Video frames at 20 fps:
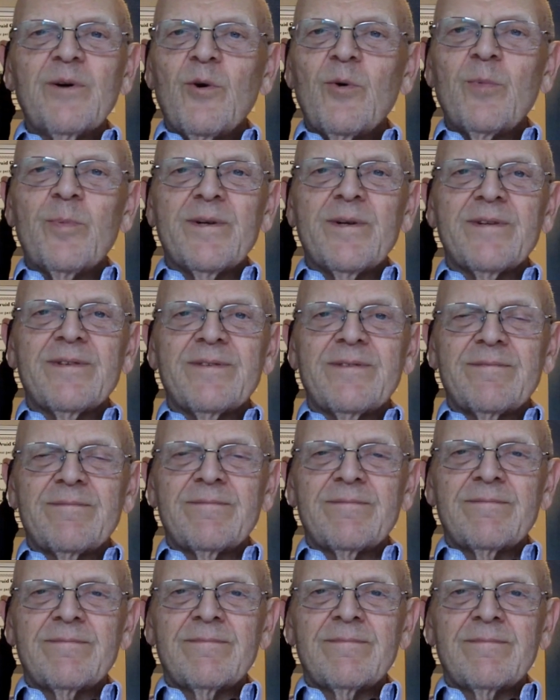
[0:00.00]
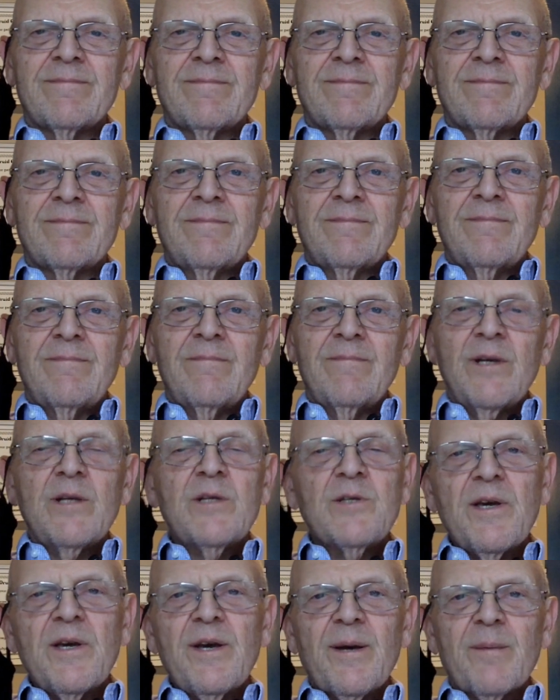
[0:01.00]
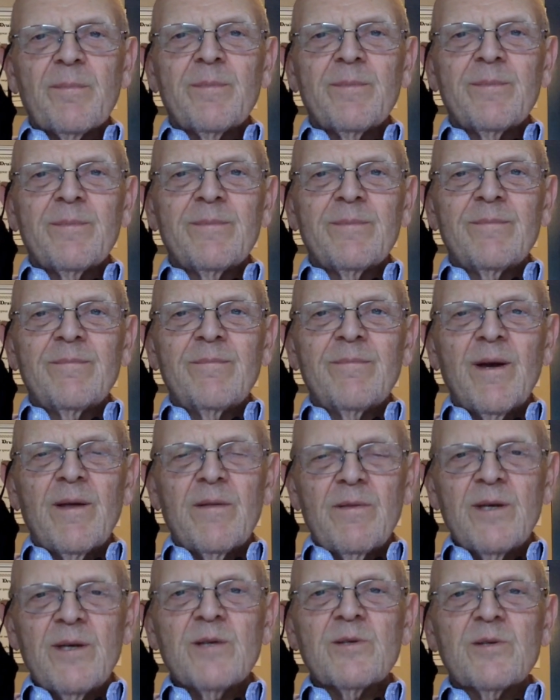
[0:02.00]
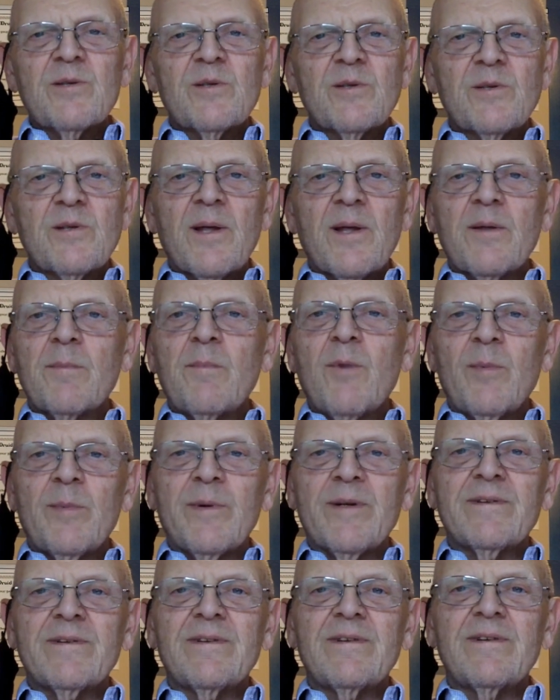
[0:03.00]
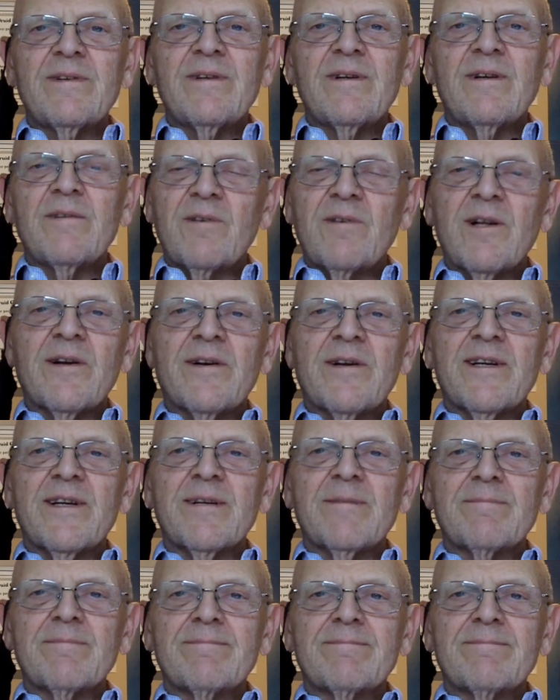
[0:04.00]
to open? It's Kim, and this is another moment of clarity.